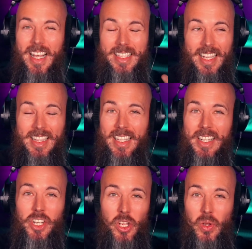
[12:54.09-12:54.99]
That's like the
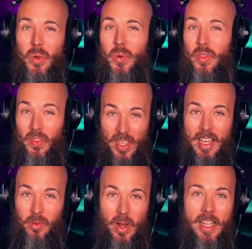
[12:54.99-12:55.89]
new
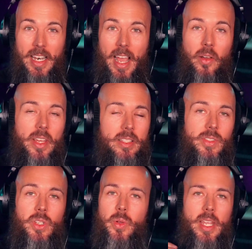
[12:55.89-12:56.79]
thing right now that
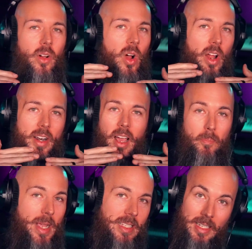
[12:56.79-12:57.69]
you hear on
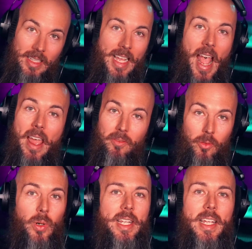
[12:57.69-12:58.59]
basically
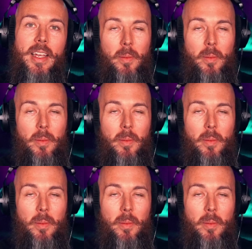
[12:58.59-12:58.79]
every